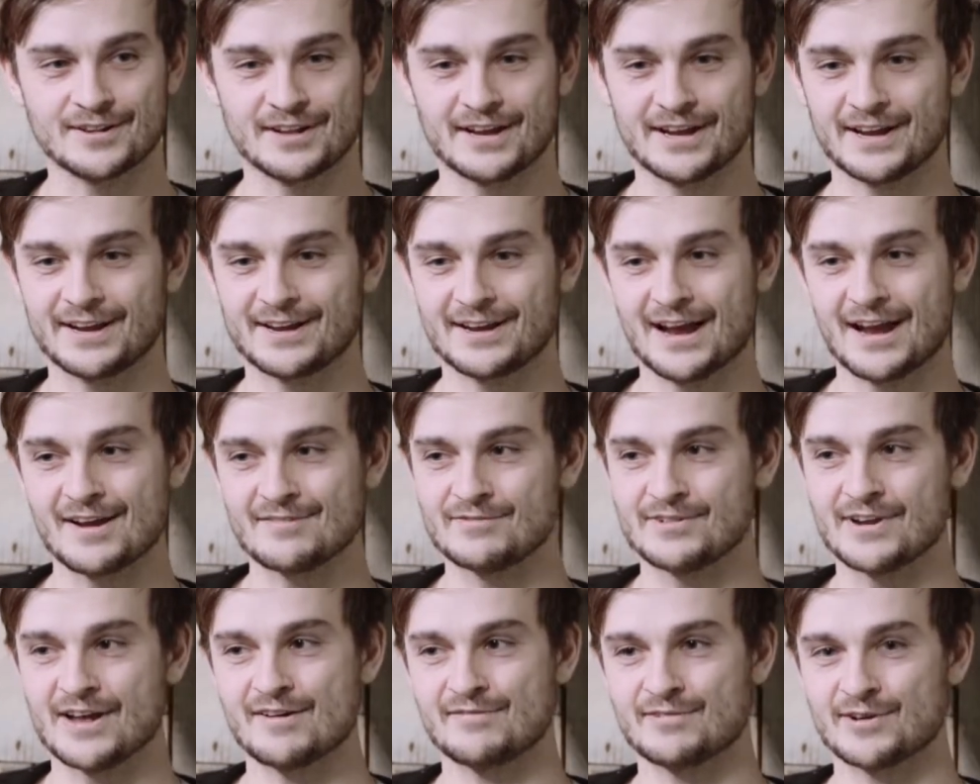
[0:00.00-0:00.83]
Like,
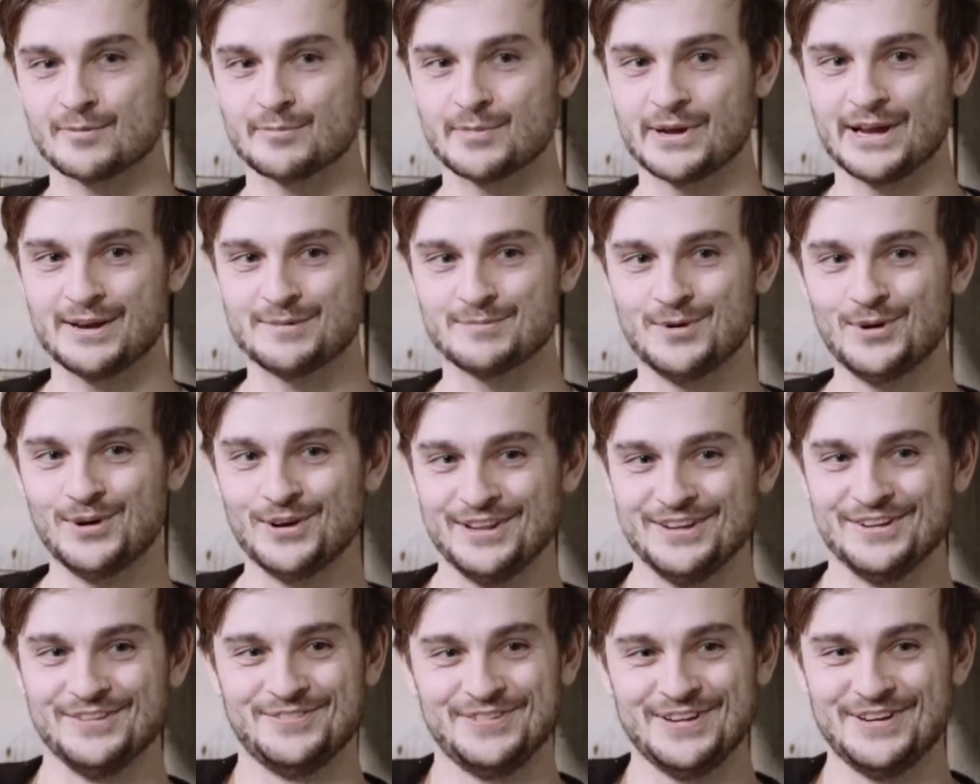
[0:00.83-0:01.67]
I've never made more
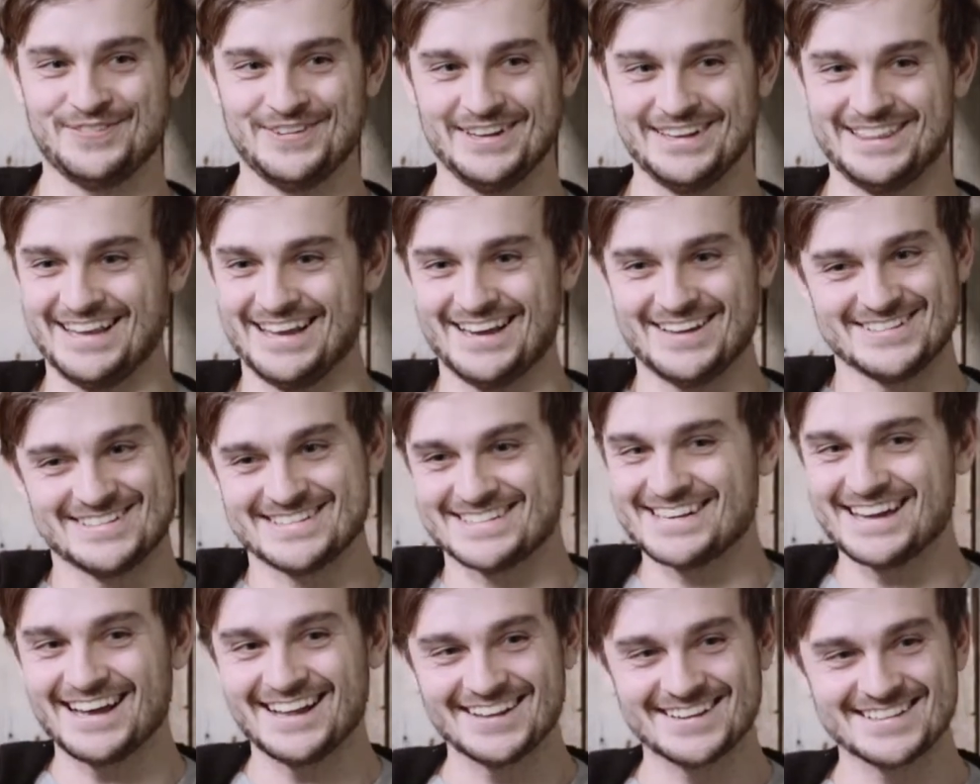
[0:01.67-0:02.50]
than
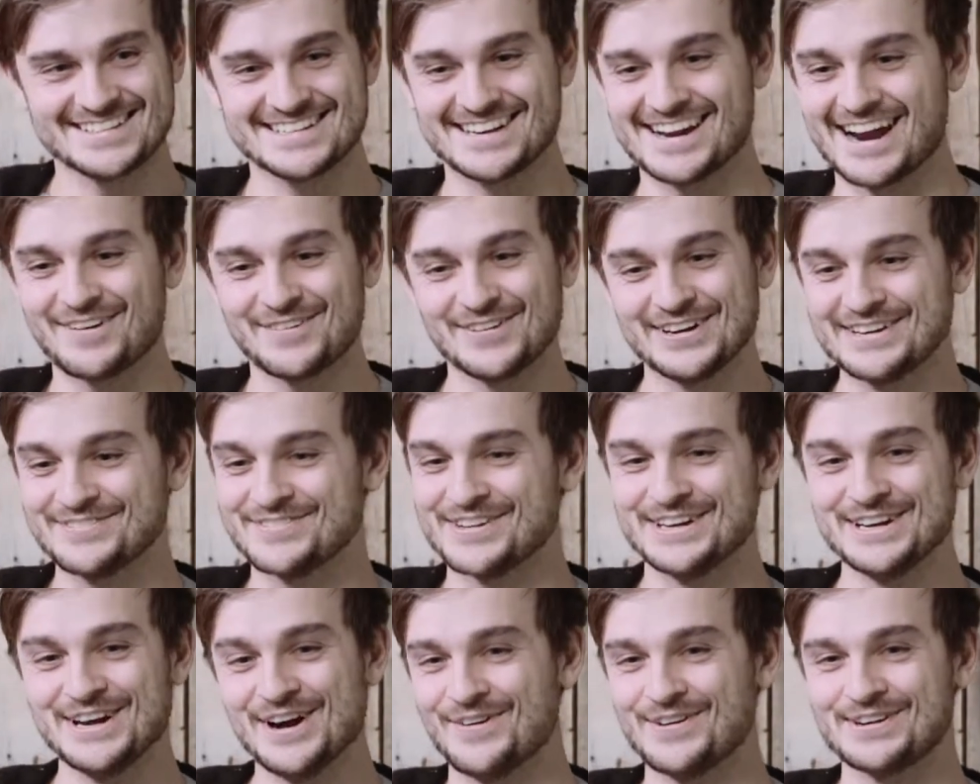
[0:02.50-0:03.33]
$50,000 a year. I wouldn't
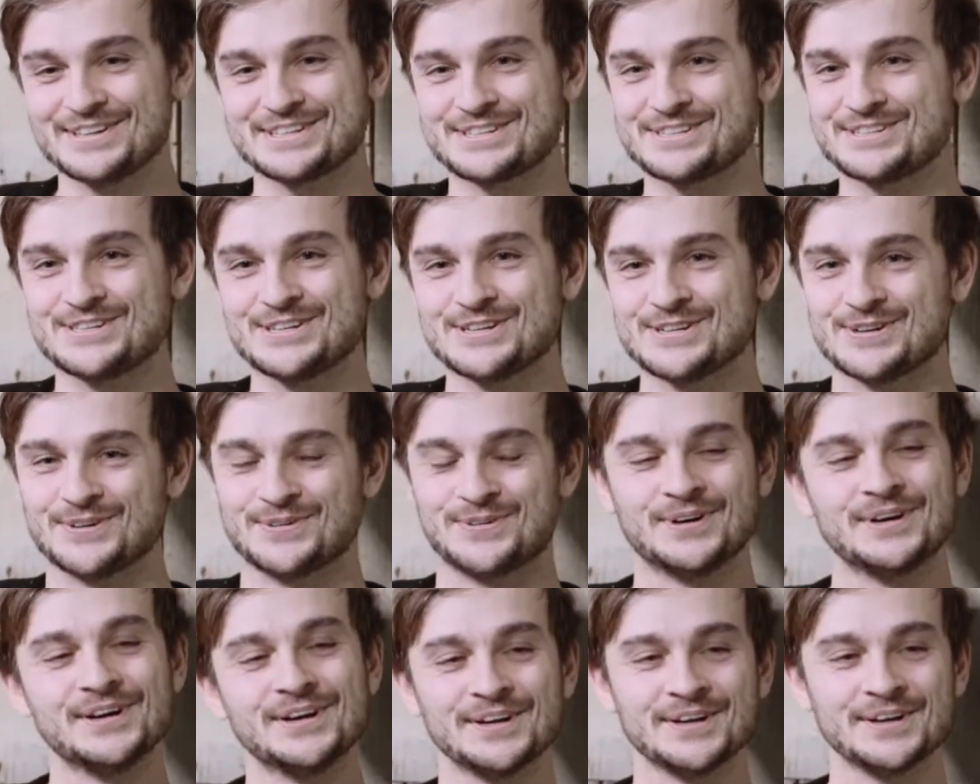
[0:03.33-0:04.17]
even know what to
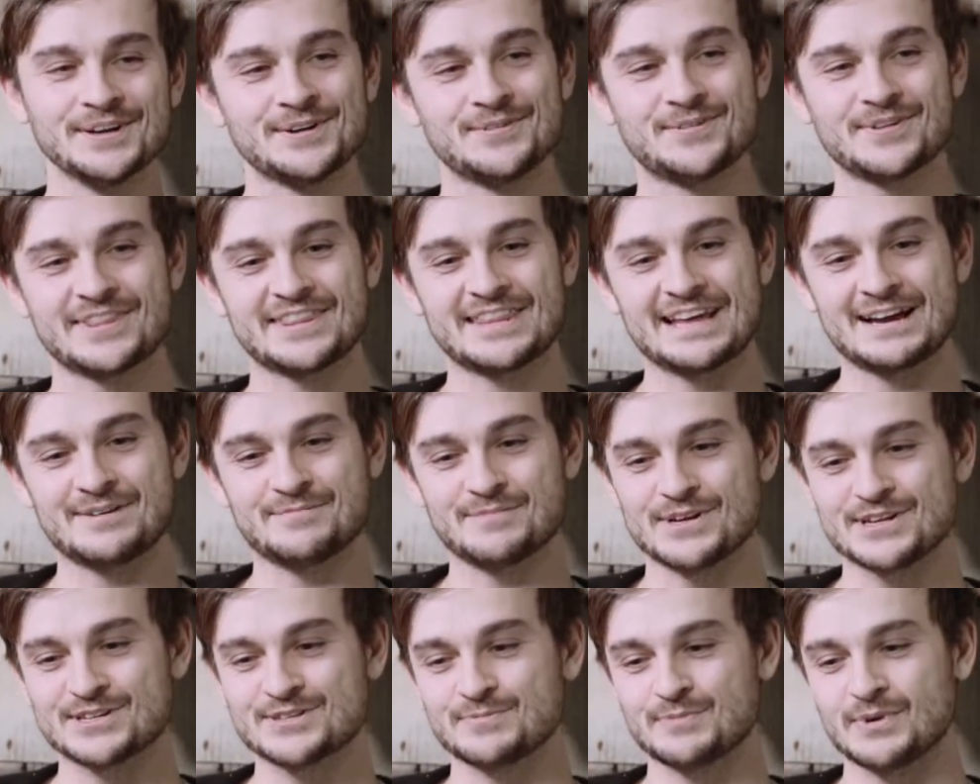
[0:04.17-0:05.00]
do with that
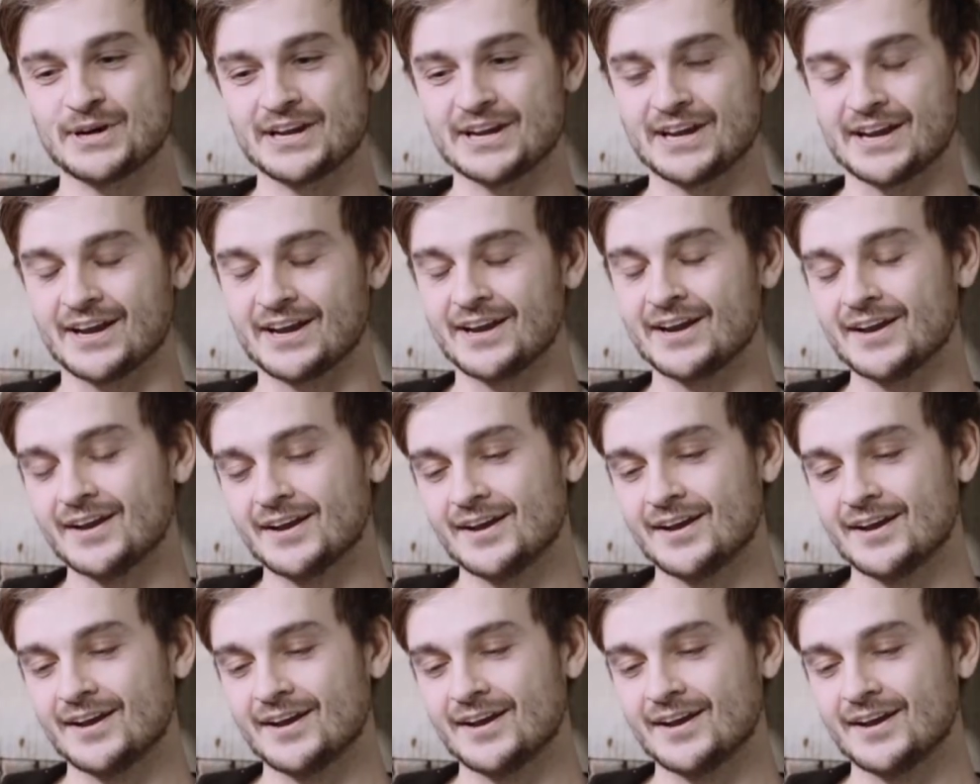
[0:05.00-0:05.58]
much money.